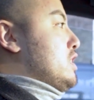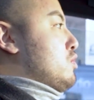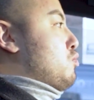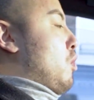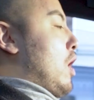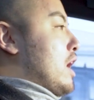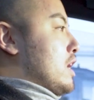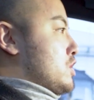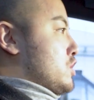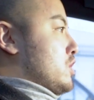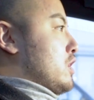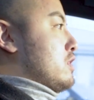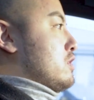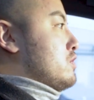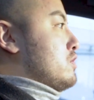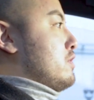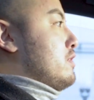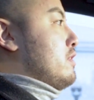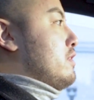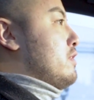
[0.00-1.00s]
rock
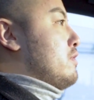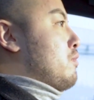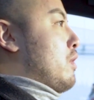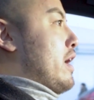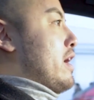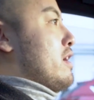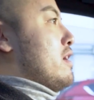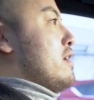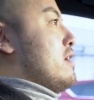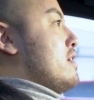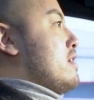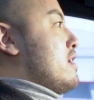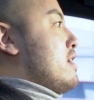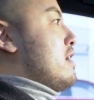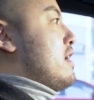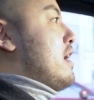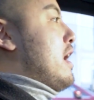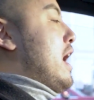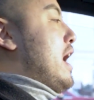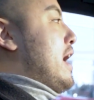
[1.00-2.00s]
stars, right?
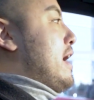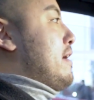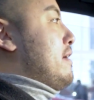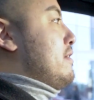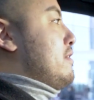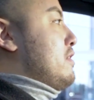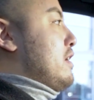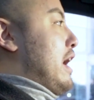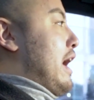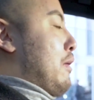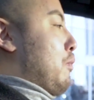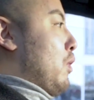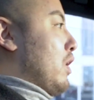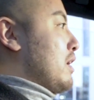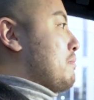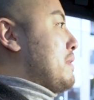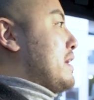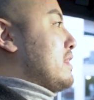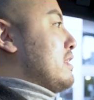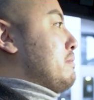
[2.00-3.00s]
I
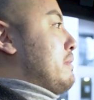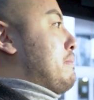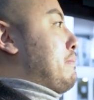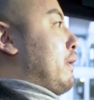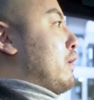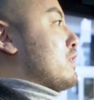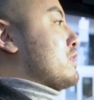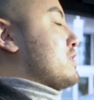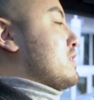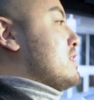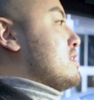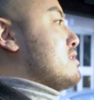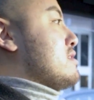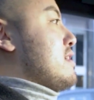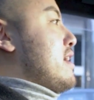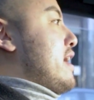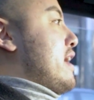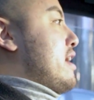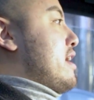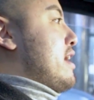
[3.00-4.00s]
want to meet them in person,
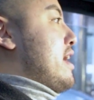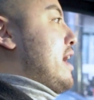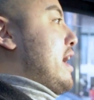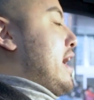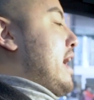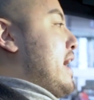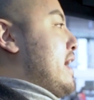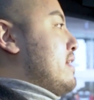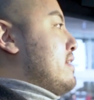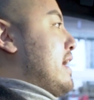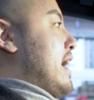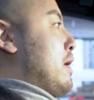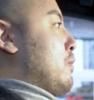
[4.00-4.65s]
and